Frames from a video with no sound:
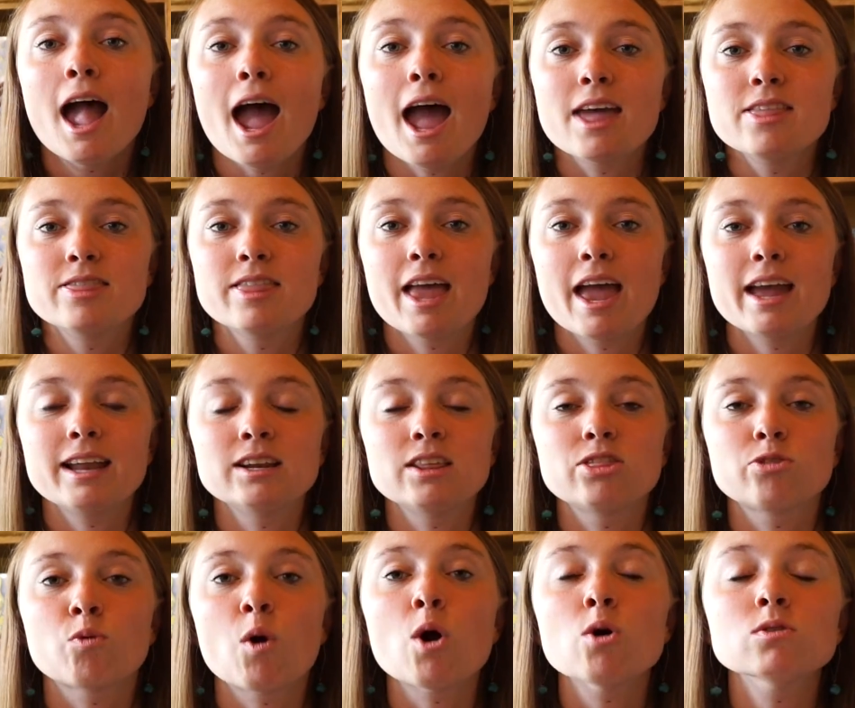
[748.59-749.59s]
and then
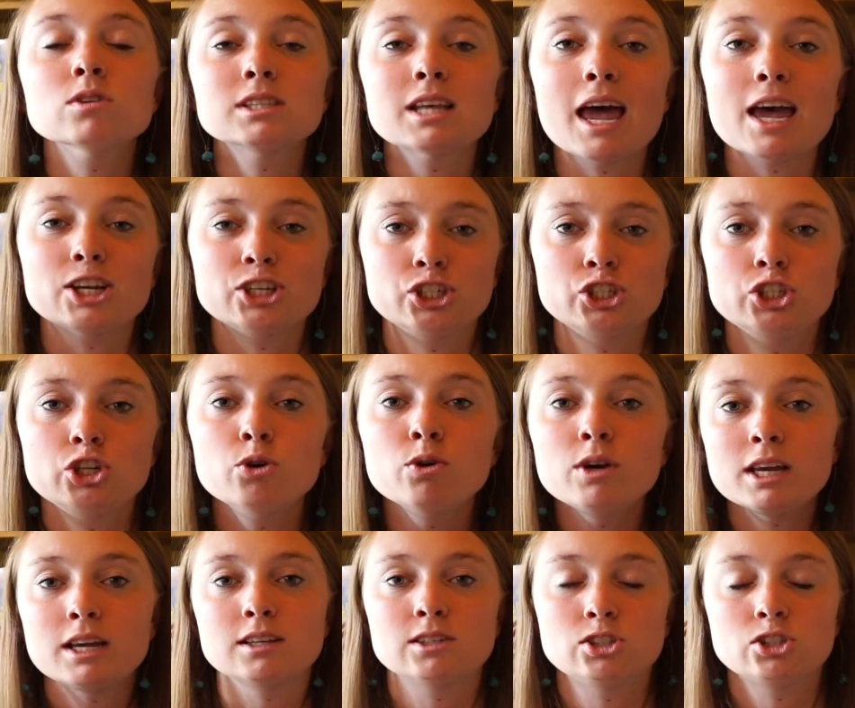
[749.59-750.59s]
throws a
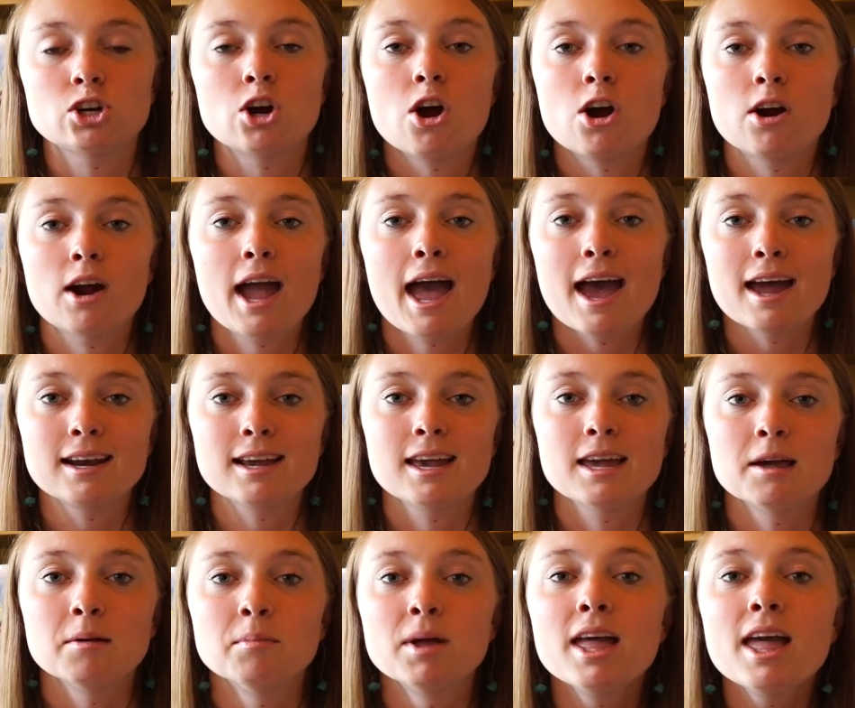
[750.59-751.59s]
shooting star at
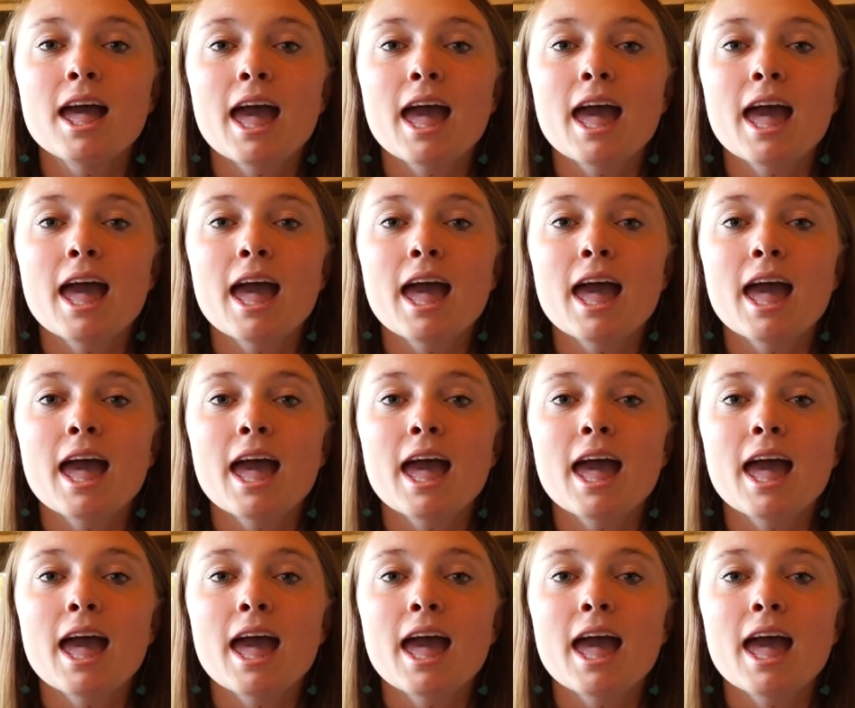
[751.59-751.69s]
him.